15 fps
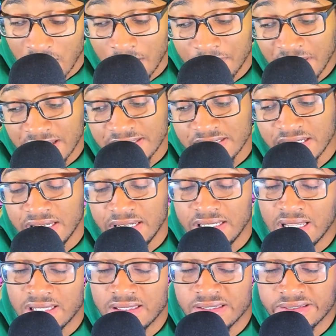I'm not
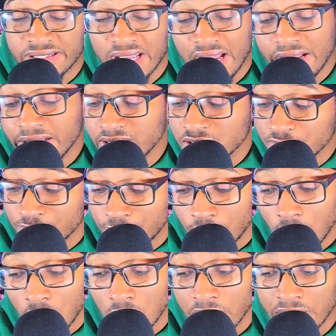saying that the sky is
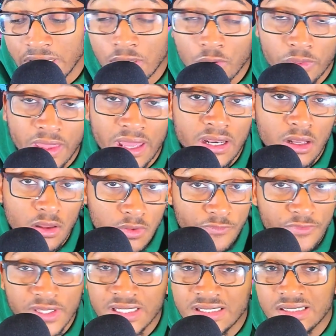falling or that none
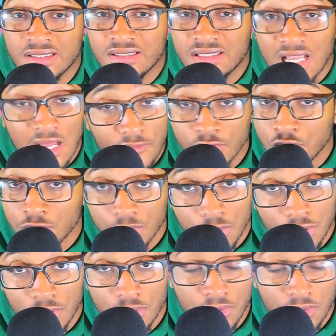of this is salvageable,